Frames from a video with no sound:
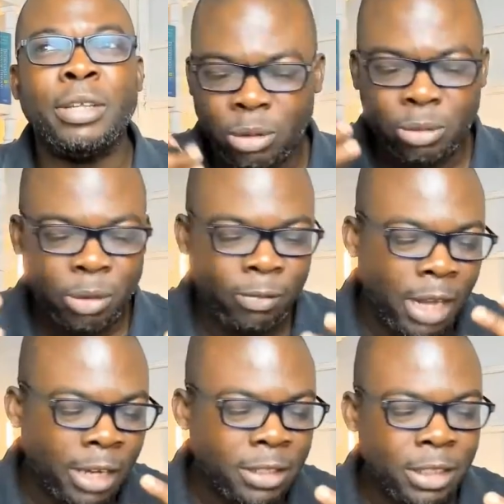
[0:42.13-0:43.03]
I was
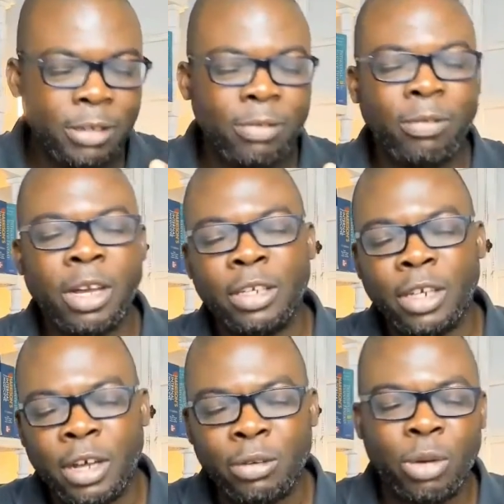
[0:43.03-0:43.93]
reflecting,
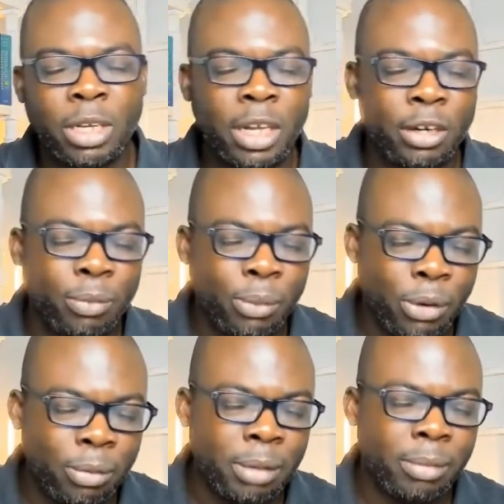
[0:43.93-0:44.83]
finding out what kind of
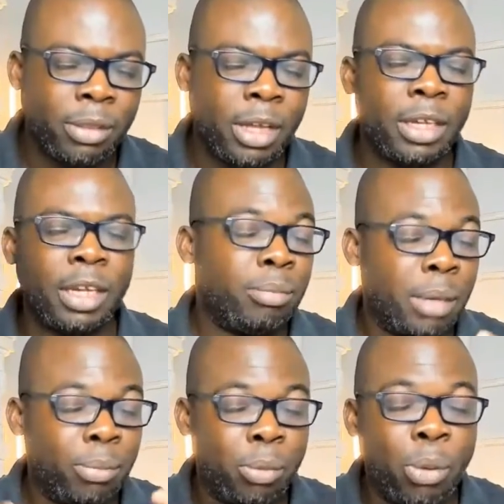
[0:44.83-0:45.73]
problem that
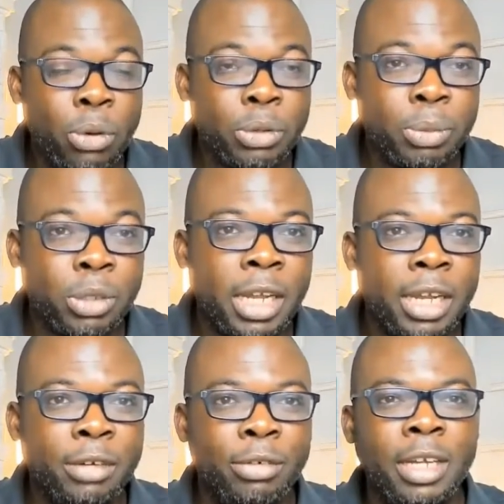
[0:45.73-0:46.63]
my proposed book
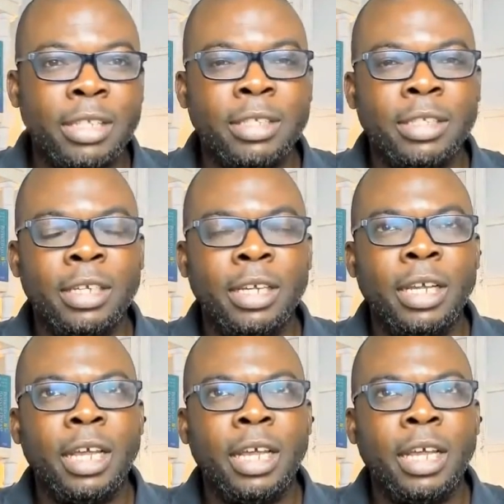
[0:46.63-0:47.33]
can address.